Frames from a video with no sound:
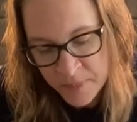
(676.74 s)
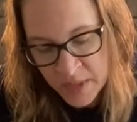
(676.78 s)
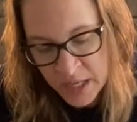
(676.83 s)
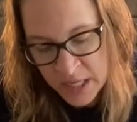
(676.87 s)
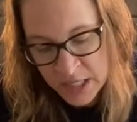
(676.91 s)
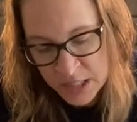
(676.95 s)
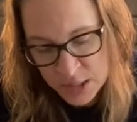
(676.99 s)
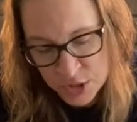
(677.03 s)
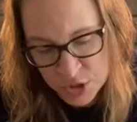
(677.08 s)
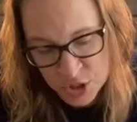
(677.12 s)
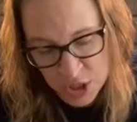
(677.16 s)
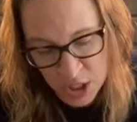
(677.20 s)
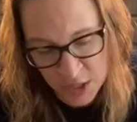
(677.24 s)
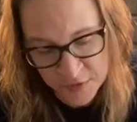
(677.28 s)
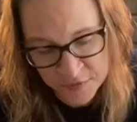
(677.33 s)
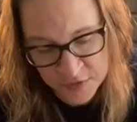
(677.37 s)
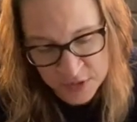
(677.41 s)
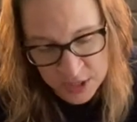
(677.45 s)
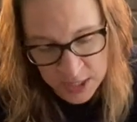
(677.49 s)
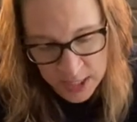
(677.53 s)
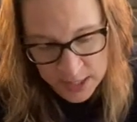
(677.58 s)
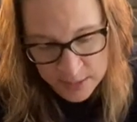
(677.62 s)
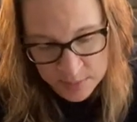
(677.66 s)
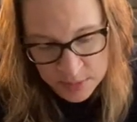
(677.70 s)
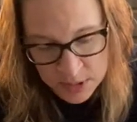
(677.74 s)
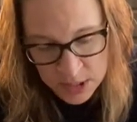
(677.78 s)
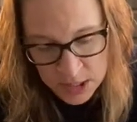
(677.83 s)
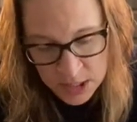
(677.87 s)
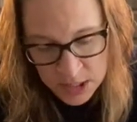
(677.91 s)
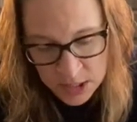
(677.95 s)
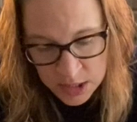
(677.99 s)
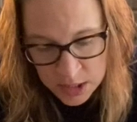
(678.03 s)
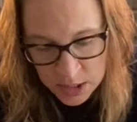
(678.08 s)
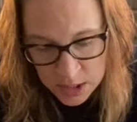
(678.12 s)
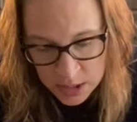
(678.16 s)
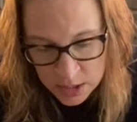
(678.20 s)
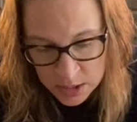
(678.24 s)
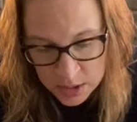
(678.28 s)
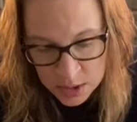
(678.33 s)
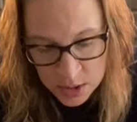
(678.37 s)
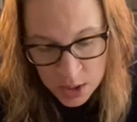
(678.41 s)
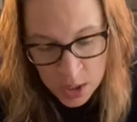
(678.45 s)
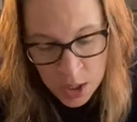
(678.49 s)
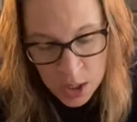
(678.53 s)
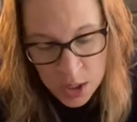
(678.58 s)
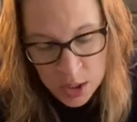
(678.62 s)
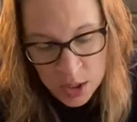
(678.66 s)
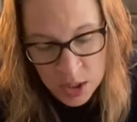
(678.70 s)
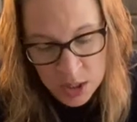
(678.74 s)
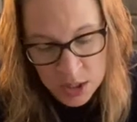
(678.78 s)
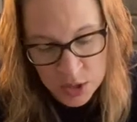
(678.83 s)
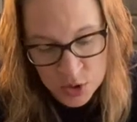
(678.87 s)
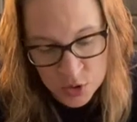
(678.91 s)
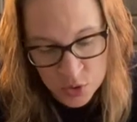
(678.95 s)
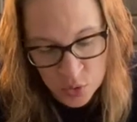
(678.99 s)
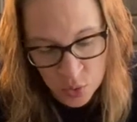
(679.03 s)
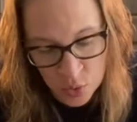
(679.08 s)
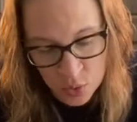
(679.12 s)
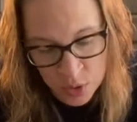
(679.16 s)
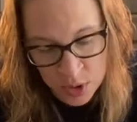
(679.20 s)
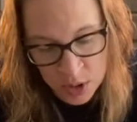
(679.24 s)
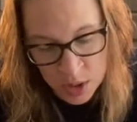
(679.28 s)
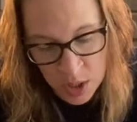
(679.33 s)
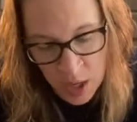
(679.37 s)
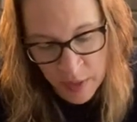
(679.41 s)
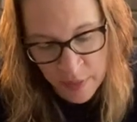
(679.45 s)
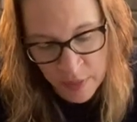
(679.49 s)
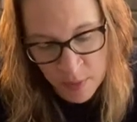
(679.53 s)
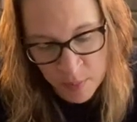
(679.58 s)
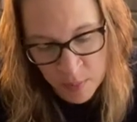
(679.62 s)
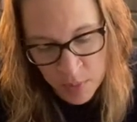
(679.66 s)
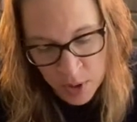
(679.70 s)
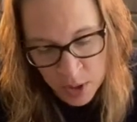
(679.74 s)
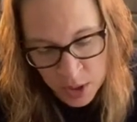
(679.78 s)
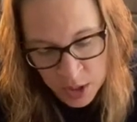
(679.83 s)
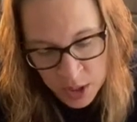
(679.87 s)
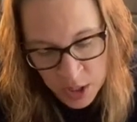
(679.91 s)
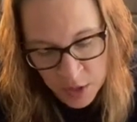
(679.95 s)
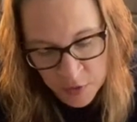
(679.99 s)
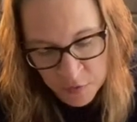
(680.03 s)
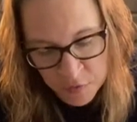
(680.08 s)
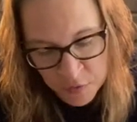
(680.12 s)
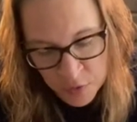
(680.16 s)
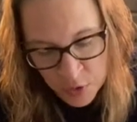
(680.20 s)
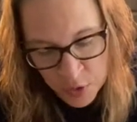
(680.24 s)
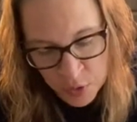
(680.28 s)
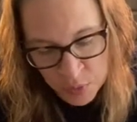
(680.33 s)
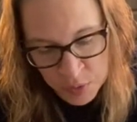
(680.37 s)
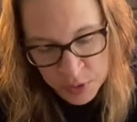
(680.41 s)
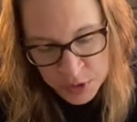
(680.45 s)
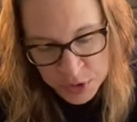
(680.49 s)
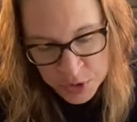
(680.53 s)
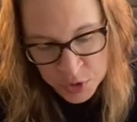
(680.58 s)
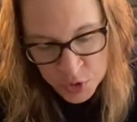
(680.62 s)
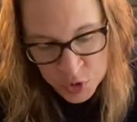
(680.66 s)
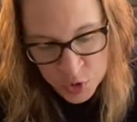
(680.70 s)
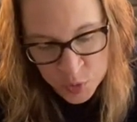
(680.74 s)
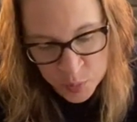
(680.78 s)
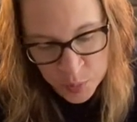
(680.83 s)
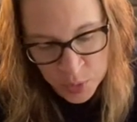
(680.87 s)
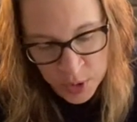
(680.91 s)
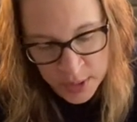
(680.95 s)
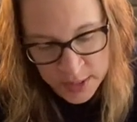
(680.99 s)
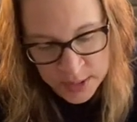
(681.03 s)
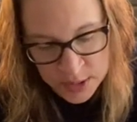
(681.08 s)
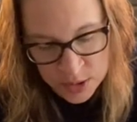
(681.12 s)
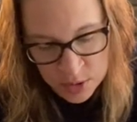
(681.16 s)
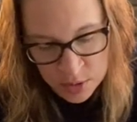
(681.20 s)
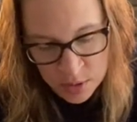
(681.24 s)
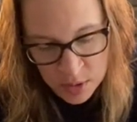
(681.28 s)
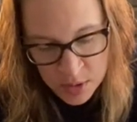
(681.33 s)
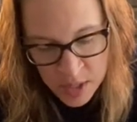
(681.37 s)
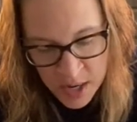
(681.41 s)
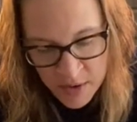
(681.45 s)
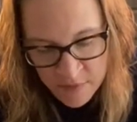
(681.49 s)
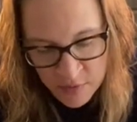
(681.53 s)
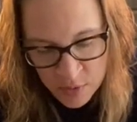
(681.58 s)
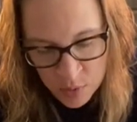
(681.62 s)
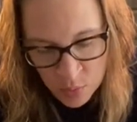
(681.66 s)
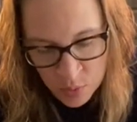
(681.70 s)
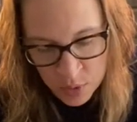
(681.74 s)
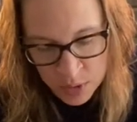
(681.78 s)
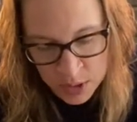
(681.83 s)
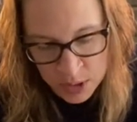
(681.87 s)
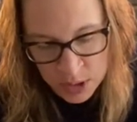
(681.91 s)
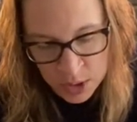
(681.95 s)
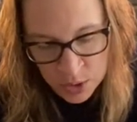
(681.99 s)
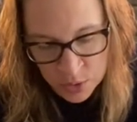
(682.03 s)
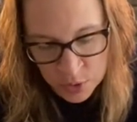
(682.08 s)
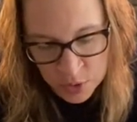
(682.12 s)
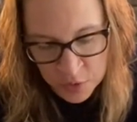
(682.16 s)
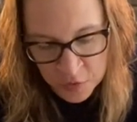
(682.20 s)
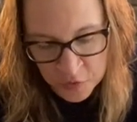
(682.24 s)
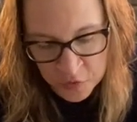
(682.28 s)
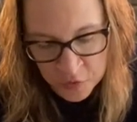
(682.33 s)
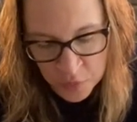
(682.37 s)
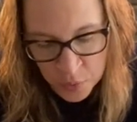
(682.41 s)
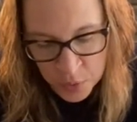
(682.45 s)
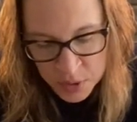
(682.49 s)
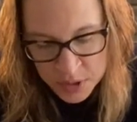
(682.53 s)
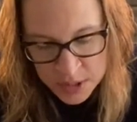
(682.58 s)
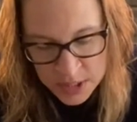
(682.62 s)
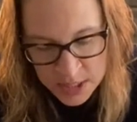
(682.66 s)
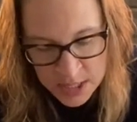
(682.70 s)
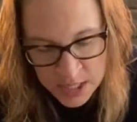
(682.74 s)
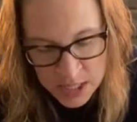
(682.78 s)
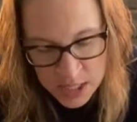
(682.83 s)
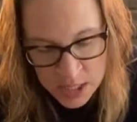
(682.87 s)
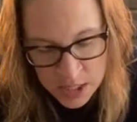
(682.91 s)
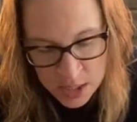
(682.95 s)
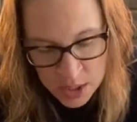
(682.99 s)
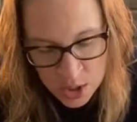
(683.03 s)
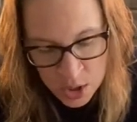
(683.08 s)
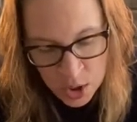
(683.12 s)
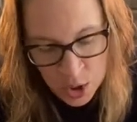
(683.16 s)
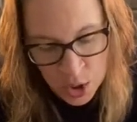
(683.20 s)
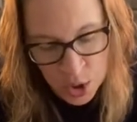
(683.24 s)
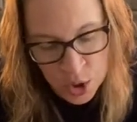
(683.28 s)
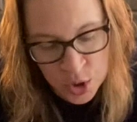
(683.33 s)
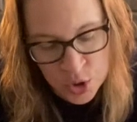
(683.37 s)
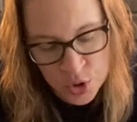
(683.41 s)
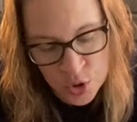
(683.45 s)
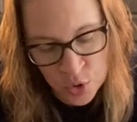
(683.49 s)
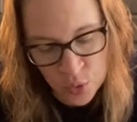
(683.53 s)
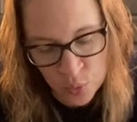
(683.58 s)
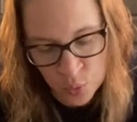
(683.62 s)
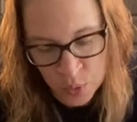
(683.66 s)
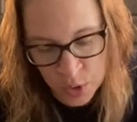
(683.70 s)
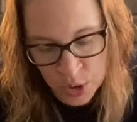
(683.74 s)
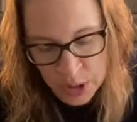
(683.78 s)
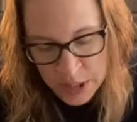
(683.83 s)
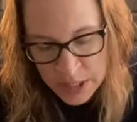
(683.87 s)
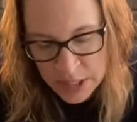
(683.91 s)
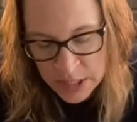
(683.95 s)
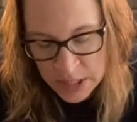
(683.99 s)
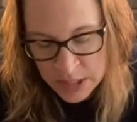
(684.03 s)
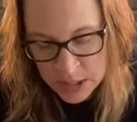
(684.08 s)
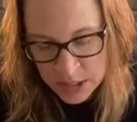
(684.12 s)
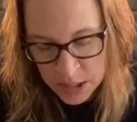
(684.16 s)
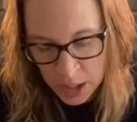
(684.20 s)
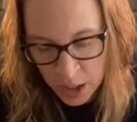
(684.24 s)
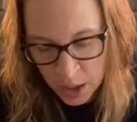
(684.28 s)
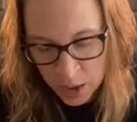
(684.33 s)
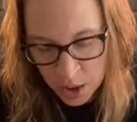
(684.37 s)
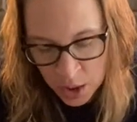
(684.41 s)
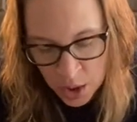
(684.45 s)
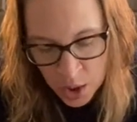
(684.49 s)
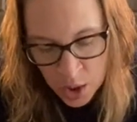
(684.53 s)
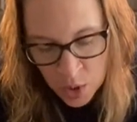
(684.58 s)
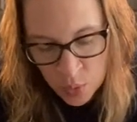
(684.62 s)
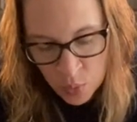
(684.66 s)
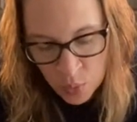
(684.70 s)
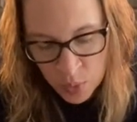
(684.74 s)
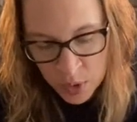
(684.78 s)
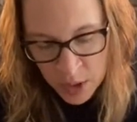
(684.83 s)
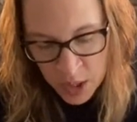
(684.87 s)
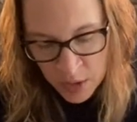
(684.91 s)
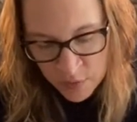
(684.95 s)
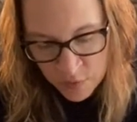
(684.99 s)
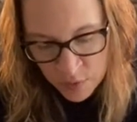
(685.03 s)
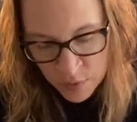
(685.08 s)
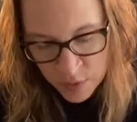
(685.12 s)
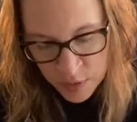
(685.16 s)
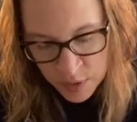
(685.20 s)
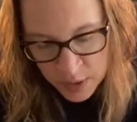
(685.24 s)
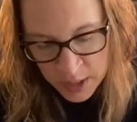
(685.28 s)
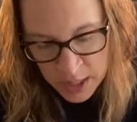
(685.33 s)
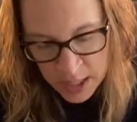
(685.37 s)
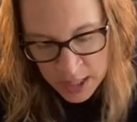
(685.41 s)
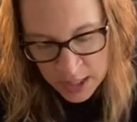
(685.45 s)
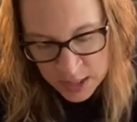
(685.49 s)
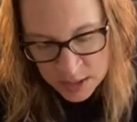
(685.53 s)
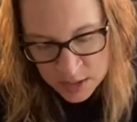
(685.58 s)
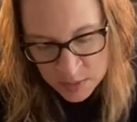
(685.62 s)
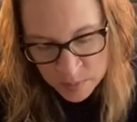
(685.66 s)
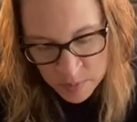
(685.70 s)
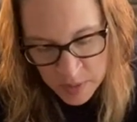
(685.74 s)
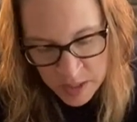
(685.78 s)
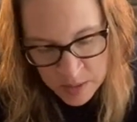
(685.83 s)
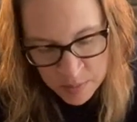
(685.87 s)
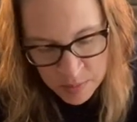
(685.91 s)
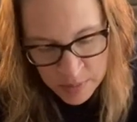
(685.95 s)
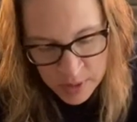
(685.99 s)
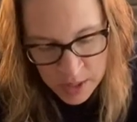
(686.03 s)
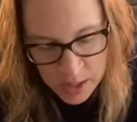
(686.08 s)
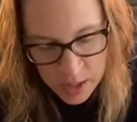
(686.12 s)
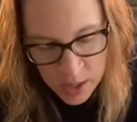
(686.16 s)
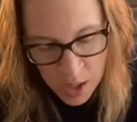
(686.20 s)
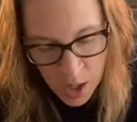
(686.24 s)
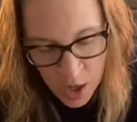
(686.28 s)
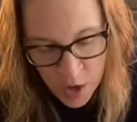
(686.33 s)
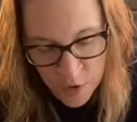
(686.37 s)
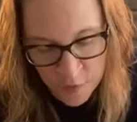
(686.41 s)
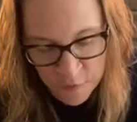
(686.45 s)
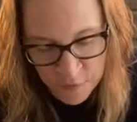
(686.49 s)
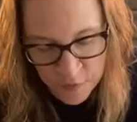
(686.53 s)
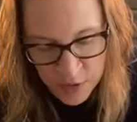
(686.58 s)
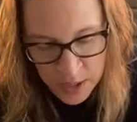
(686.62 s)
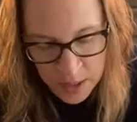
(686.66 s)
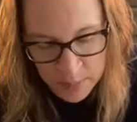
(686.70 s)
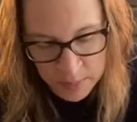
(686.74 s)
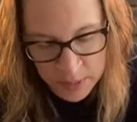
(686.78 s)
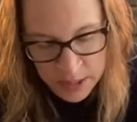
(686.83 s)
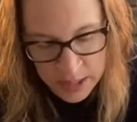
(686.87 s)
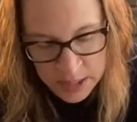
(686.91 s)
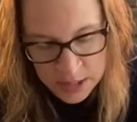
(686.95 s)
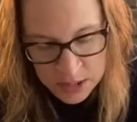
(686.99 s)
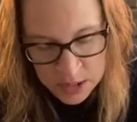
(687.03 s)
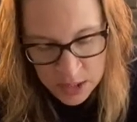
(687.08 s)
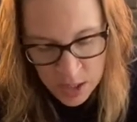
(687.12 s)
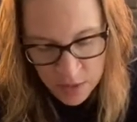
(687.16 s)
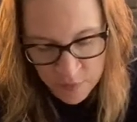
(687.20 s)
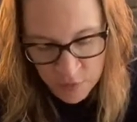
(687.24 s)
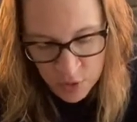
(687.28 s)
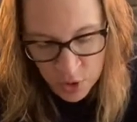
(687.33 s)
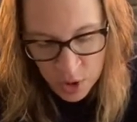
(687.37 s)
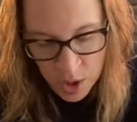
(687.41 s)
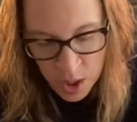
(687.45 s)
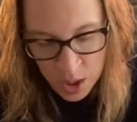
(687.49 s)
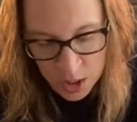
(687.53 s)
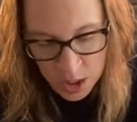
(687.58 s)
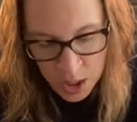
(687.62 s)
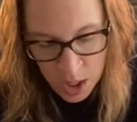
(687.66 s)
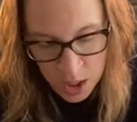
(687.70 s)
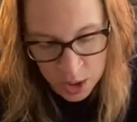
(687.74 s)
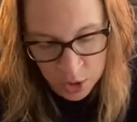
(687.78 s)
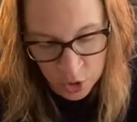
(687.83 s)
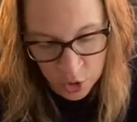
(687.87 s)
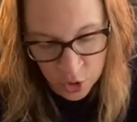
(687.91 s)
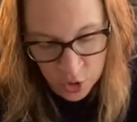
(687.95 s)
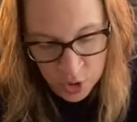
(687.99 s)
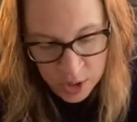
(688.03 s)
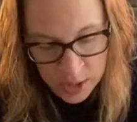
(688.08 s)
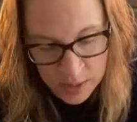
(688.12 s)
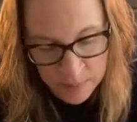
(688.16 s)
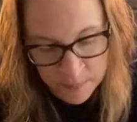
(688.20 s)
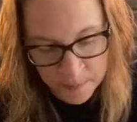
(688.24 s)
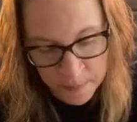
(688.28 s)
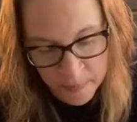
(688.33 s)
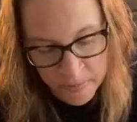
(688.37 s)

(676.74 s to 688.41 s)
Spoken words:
In tough times like these, they sold it on the market for a reduced price so that everyone could afford to eat. "Don't worry," he said. "Whatever the case may be, our family has never gone hungry."